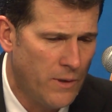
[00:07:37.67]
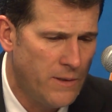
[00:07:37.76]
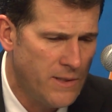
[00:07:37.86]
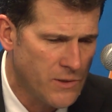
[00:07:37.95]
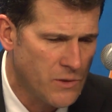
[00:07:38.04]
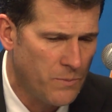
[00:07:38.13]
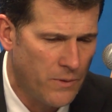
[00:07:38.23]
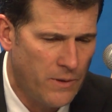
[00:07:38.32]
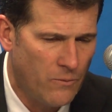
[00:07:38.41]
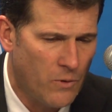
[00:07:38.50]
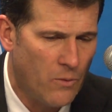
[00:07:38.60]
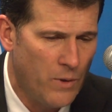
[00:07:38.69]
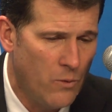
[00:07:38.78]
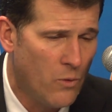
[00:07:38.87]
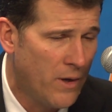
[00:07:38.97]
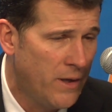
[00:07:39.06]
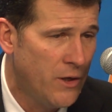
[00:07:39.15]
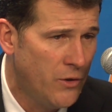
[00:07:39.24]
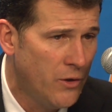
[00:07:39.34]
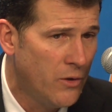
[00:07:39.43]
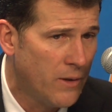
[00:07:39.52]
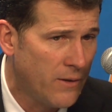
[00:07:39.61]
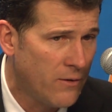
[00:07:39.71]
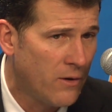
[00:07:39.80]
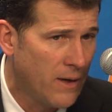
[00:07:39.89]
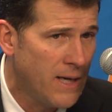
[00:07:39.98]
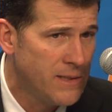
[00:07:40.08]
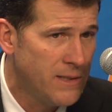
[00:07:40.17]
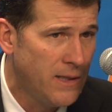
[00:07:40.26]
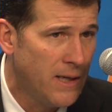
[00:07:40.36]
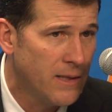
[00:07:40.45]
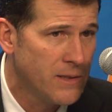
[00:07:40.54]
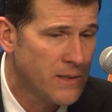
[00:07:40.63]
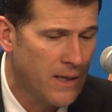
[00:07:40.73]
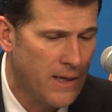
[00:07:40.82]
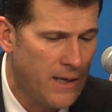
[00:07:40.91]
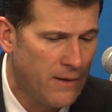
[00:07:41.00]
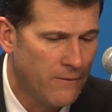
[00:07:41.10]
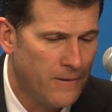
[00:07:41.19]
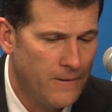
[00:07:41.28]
and disciplined in what we wanted to do, and I thought our guys did that in the second half.